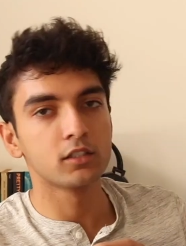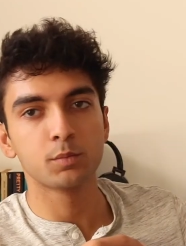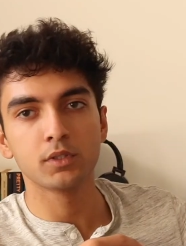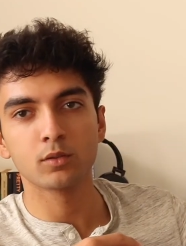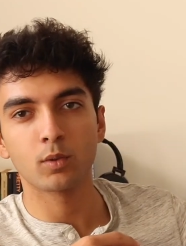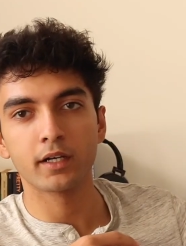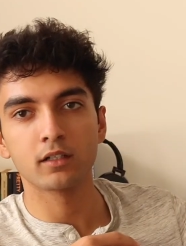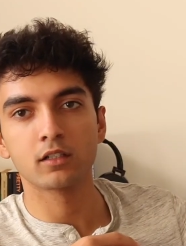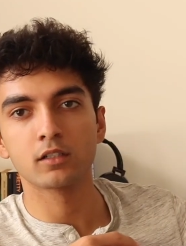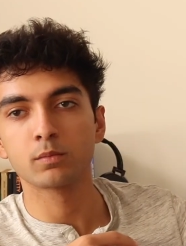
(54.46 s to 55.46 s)
it's been quite
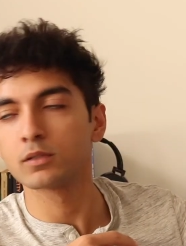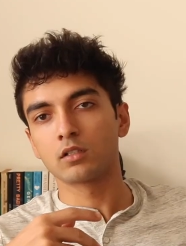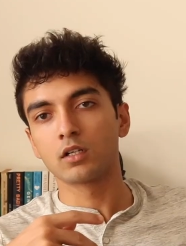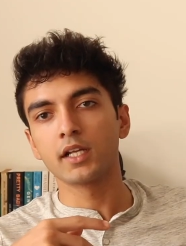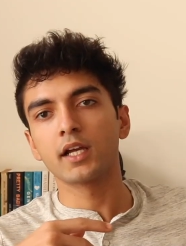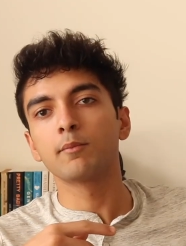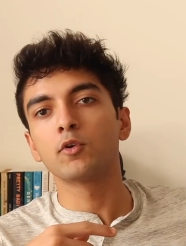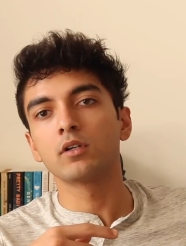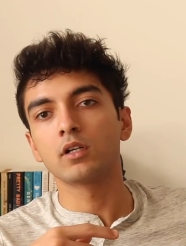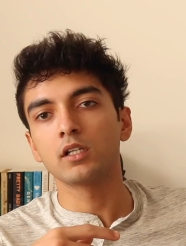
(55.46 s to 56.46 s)
a trip. Today
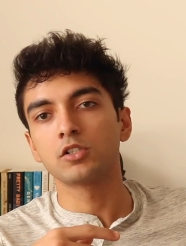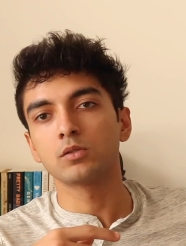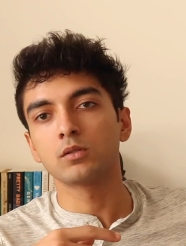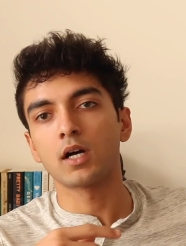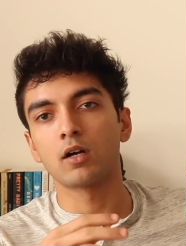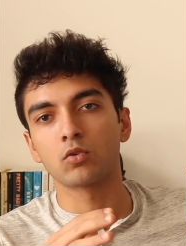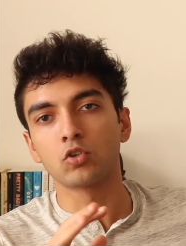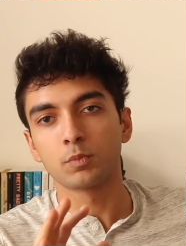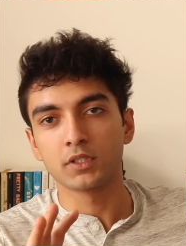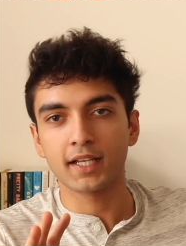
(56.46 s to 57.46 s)
I'm going to teach you how to
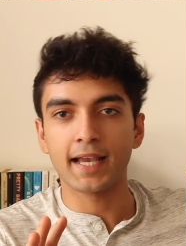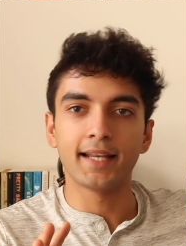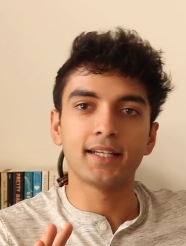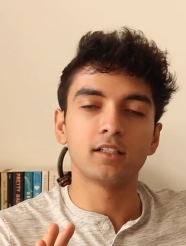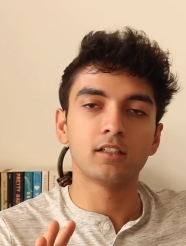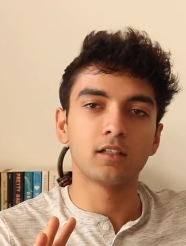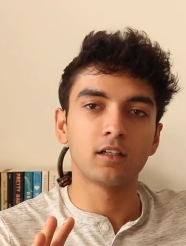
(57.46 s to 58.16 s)
open a can